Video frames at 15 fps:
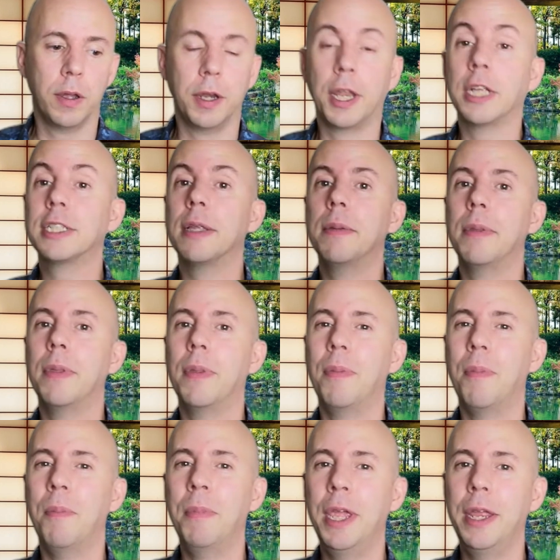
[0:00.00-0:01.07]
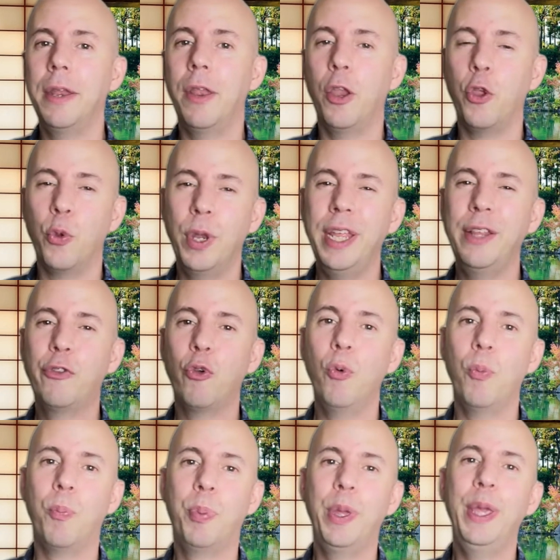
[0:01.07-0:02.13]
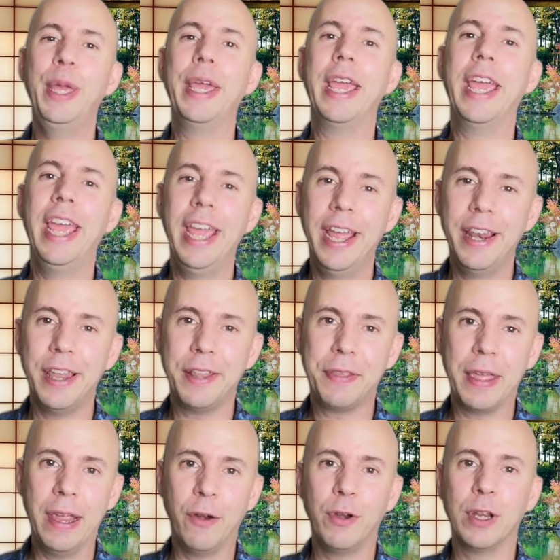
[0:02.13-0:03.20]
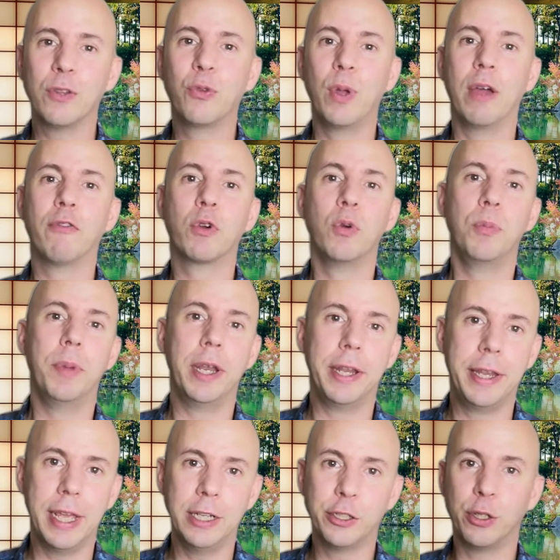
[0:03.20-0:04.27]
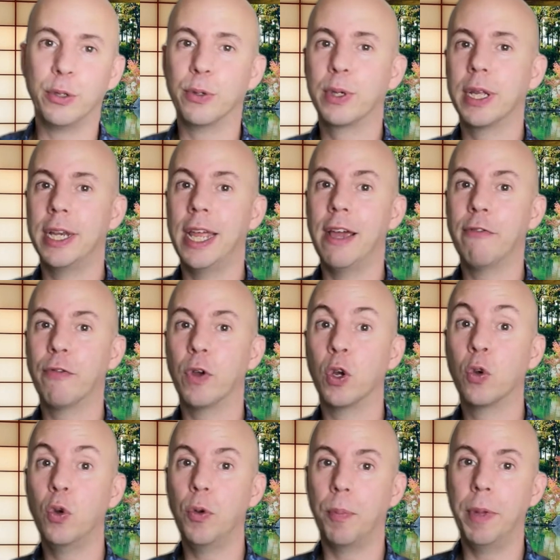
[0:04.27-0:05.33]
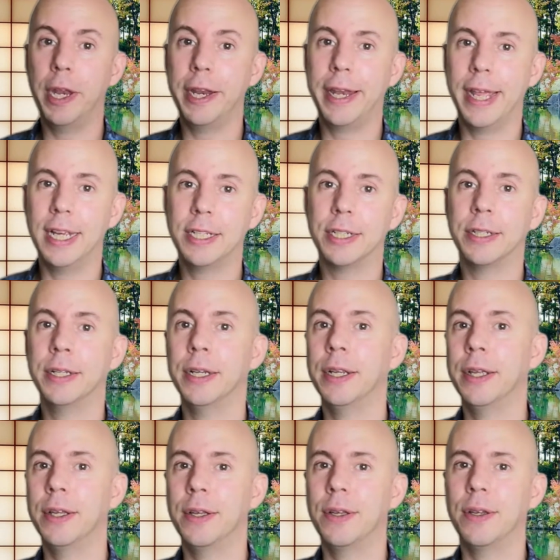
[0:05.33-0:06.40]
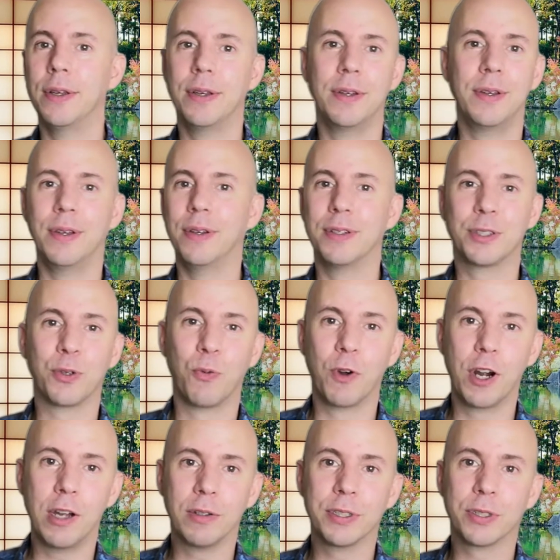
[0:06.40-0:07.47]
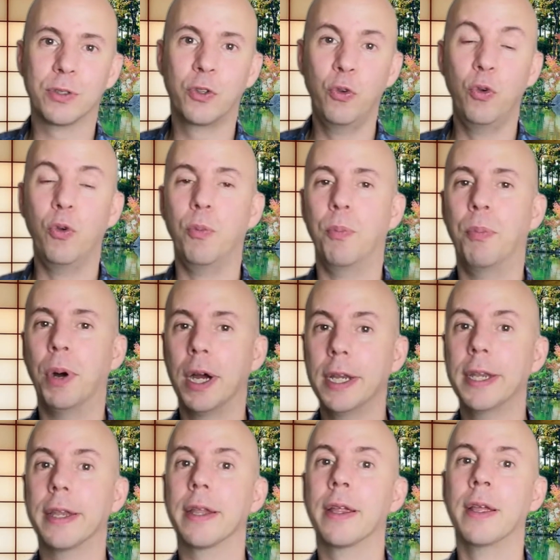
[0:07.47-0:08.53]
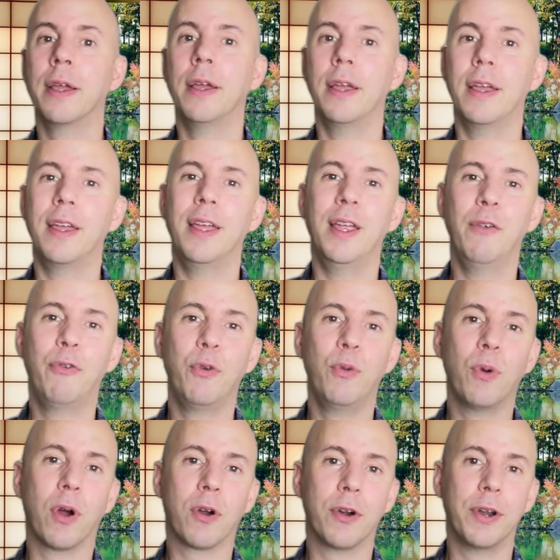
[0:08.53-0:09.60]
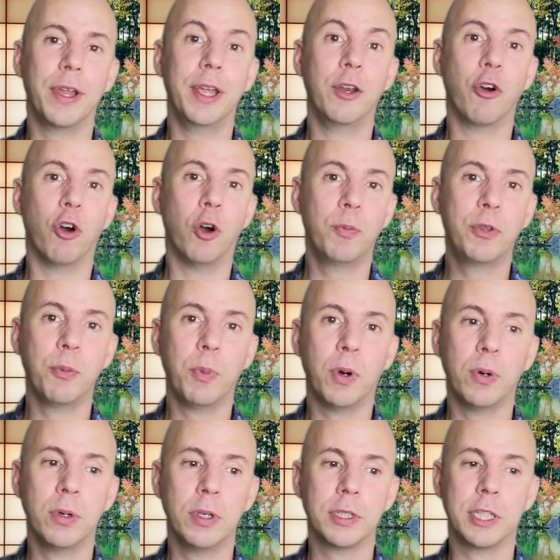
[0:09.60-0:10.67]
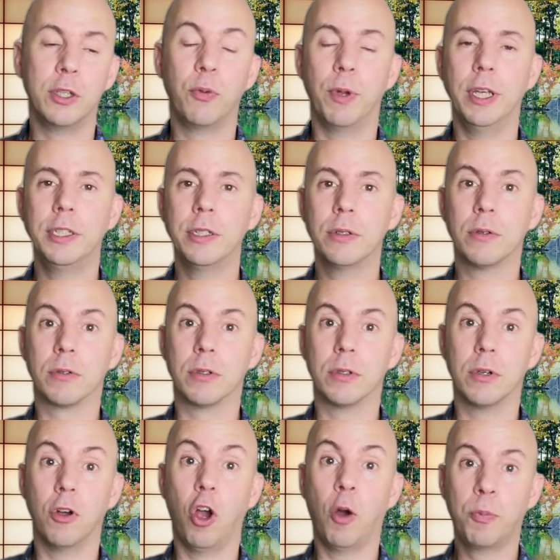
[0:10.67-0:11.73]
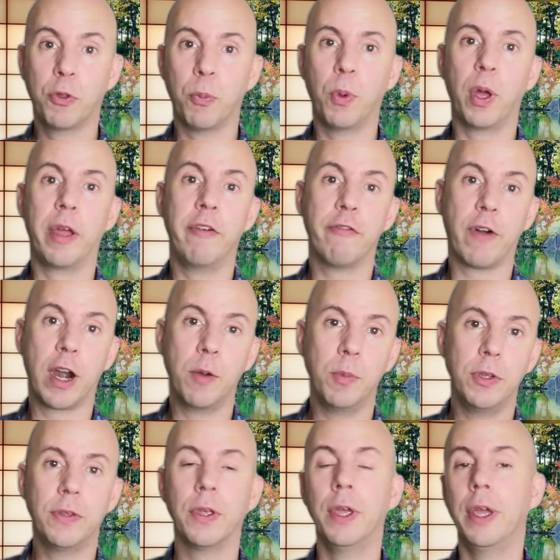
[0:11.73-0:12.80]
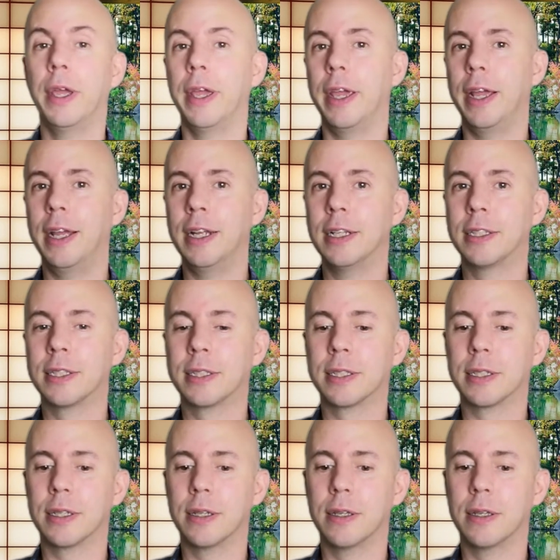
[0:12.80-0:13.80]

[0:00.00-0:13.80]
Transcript: doesn't mean you need to be in that area to have good meditation. You can have a good meditation somewhere else too. But if you are in an optimal situation or optimal environment, it's